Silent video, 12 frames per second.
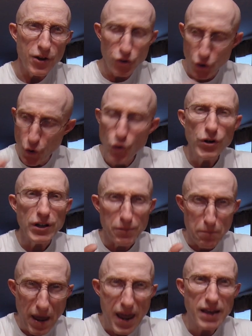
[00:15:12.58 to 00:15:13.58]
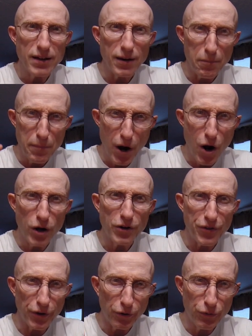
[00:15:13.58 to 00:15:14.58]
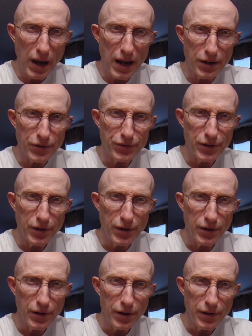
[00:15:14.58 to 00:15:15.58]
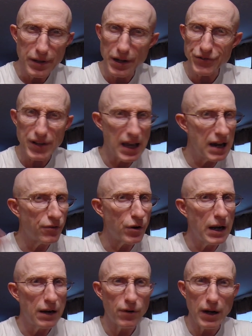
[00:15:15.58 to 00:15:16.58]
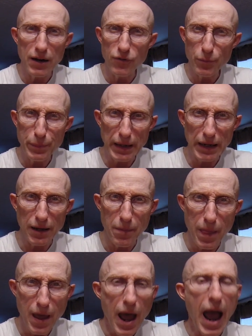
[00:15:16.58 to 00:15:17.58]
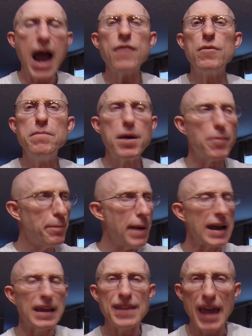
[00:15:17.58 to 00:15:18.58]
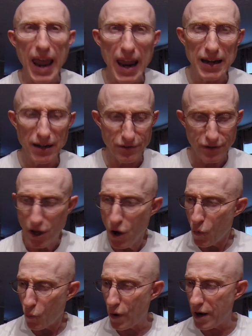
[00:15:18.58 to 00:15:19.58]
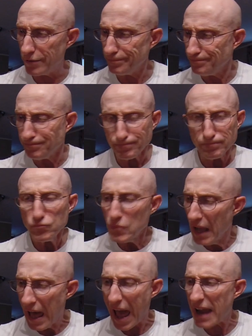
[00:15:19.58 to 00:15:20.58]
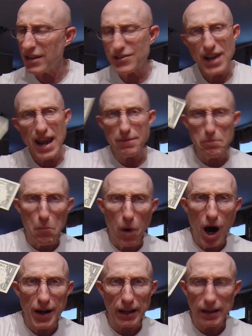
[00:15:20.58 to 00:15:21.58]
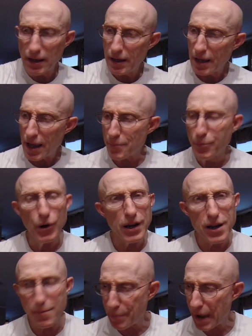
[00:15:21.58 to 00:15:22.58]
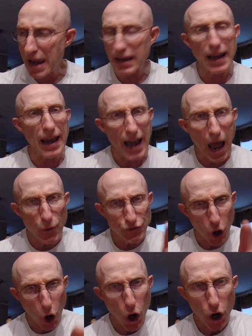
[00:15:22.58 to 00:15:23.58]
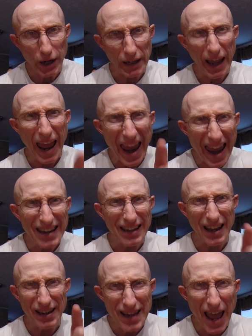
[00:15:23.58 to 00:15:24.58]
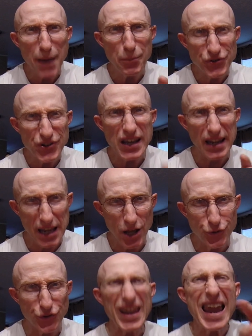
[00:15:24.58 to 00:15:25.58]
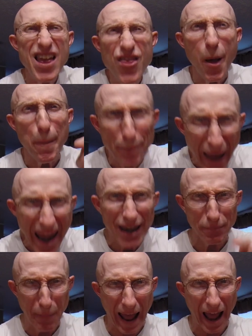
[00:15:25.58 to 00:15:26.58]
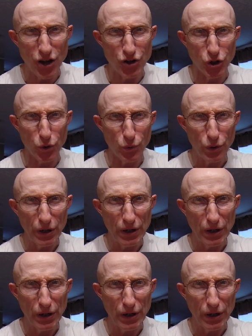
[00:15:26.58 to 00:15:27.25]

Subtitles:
You can make America the greatest that it's ever been. I remember back in the 80s when I can take money and put it in the bank, and I was earning 8 and 9% interest in the bank, mind you.